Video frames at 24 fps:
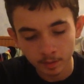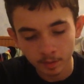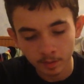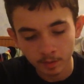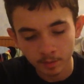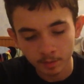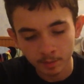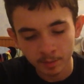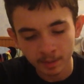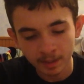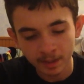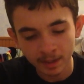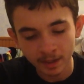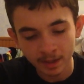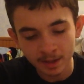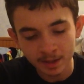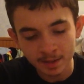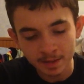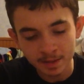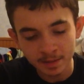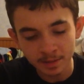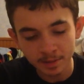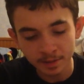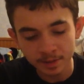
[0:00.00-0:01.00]
But I
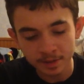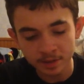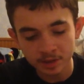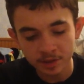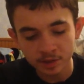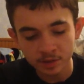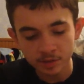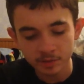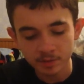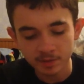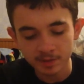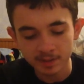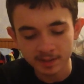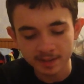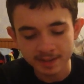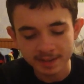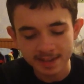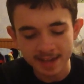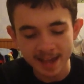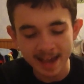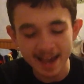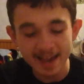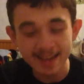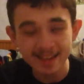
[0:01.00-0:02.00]
am going to
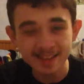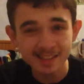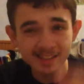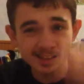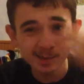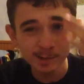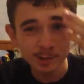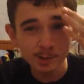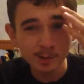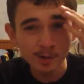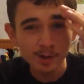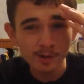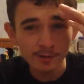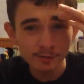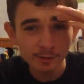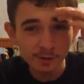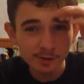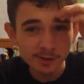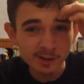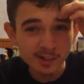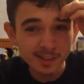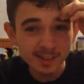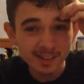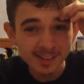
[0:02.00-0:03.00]
guess Suited for
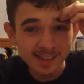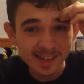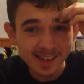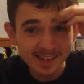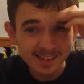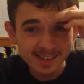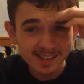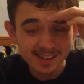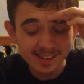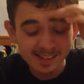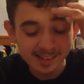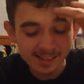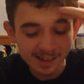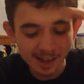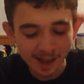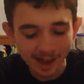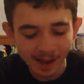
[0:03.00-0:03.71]
Success.